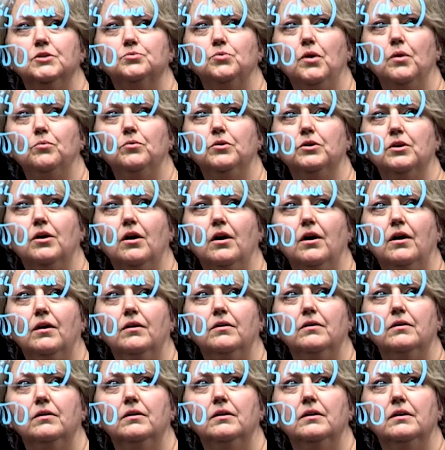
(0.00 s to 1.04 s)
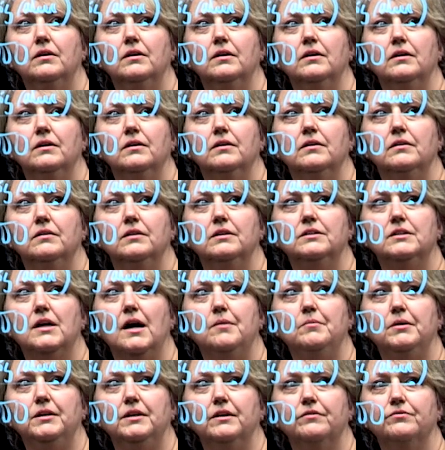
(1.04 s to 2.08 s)
is what we'll call the
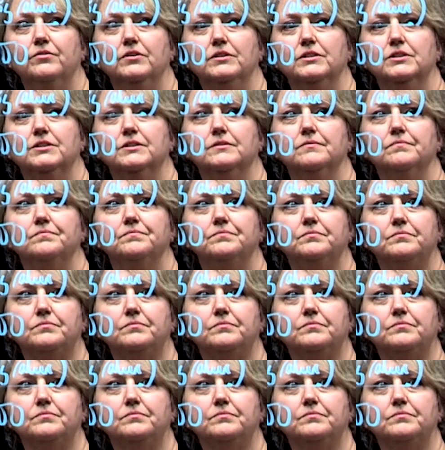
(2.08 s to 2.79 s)
timing difference.